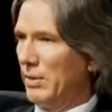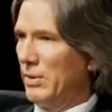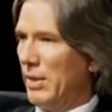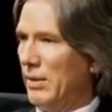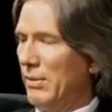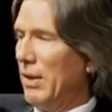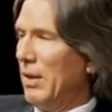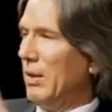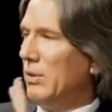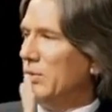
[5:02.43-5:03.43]
Right. Okay.
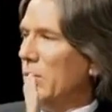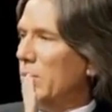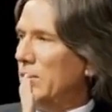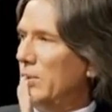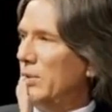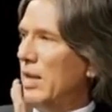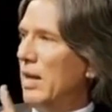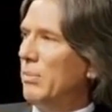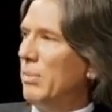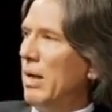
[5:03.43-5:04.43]
So we do
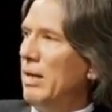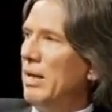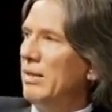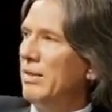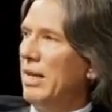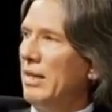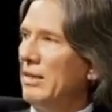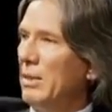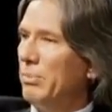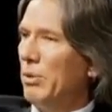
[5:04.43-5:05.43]
that by taking
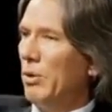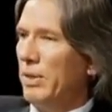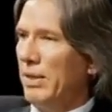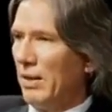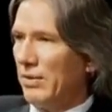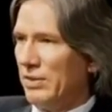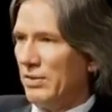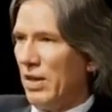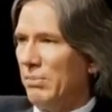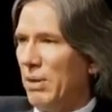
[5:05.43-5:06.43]
the appropriate healthy
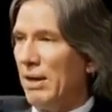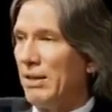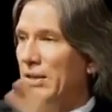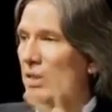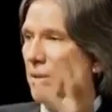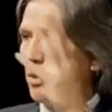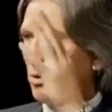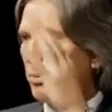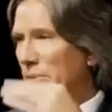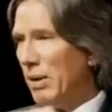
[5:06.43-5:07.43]
start pack in the
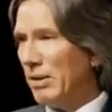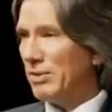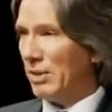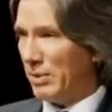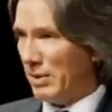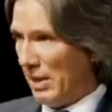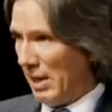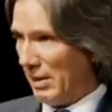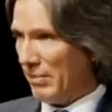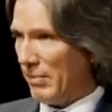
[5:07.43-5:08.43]
appropriate amounts every
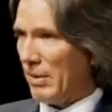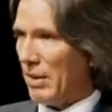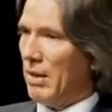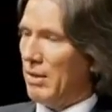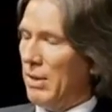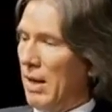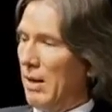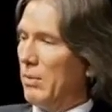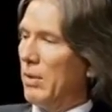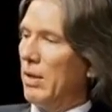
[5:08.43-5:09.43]
day.
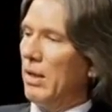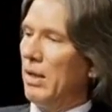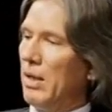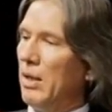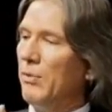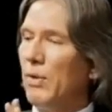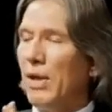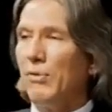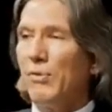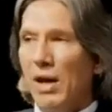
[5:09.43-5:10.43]
Now, if,
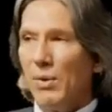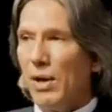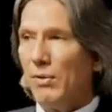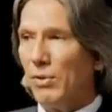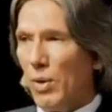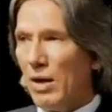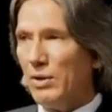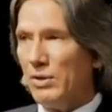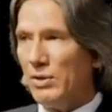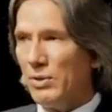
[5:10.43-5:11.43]
if, however, while
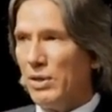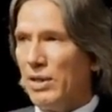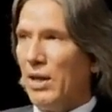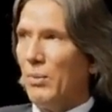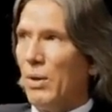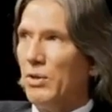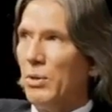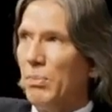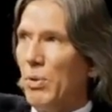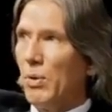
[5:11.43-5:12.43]
you're doing that, while you're
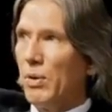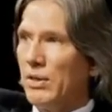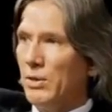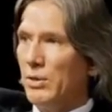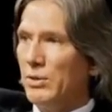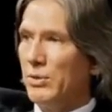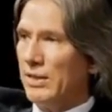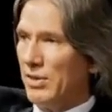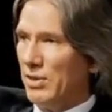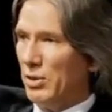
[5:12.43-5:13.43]
pouring the
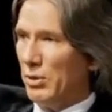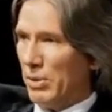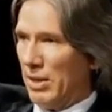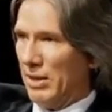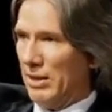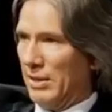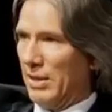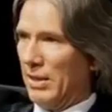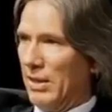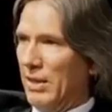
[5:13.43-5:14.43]
nutrients in your body,
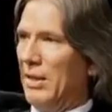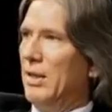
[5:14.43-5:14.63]
right.